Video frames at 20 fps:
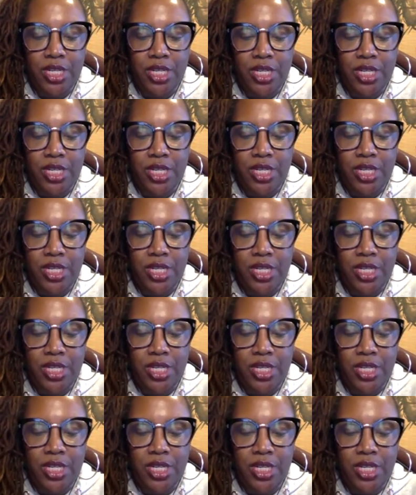The Secret
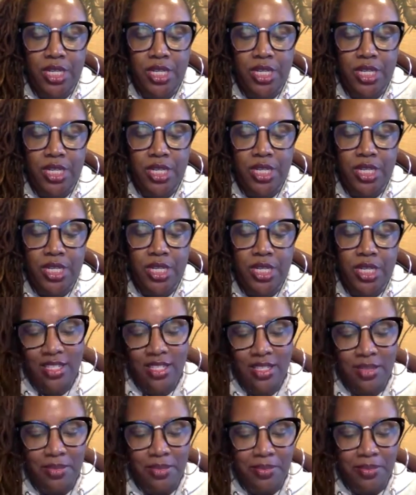Lives of Church Ladies.